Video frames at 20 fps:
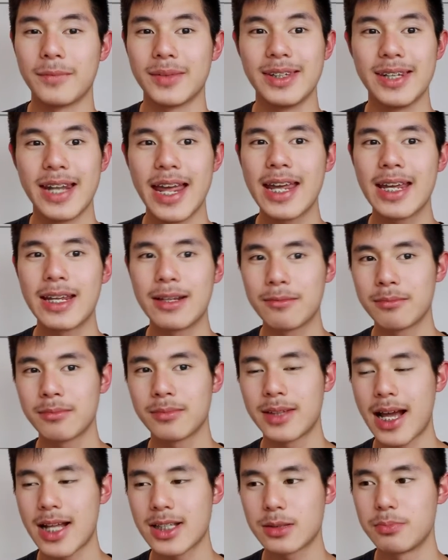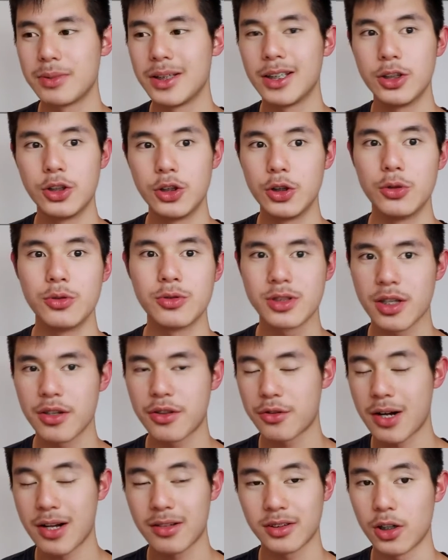name that's being
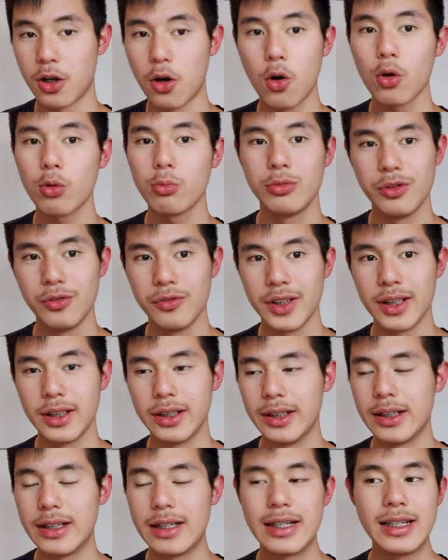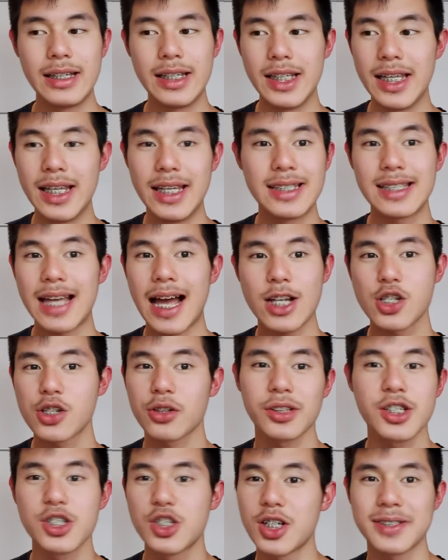used throughout the whole movie is
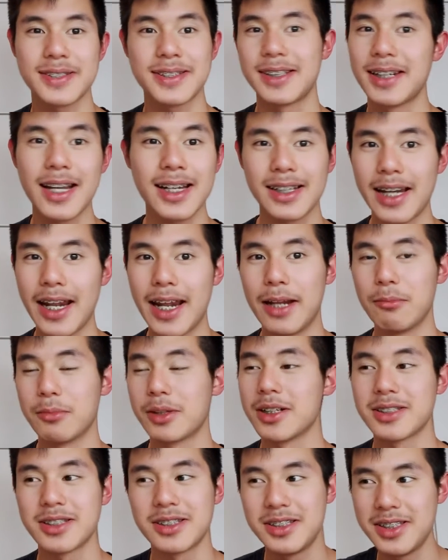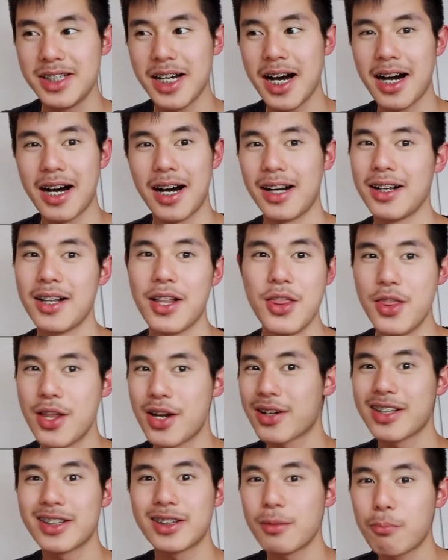actually just a nickname, because duh,
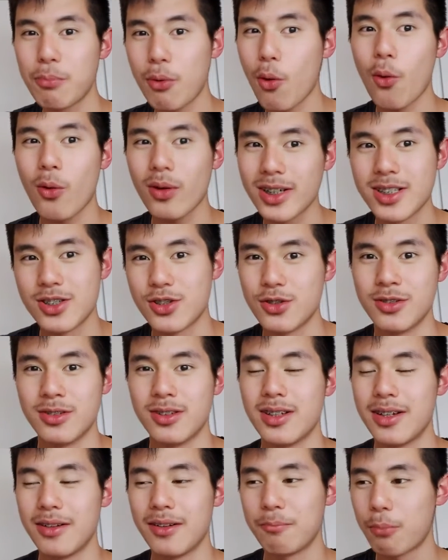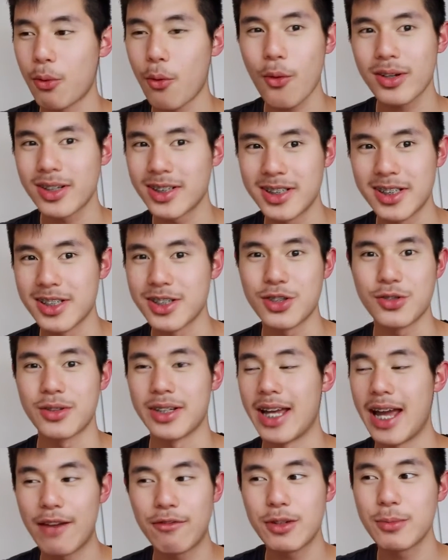they're in the porn
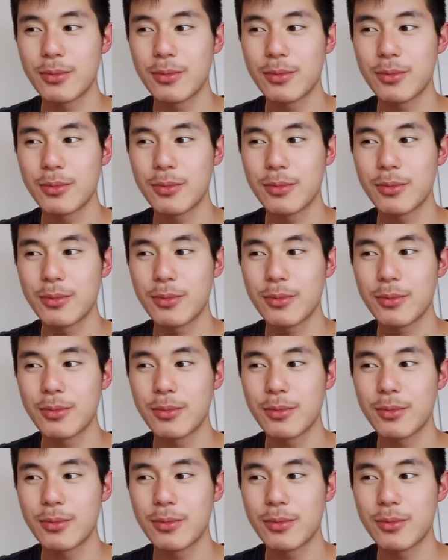industry,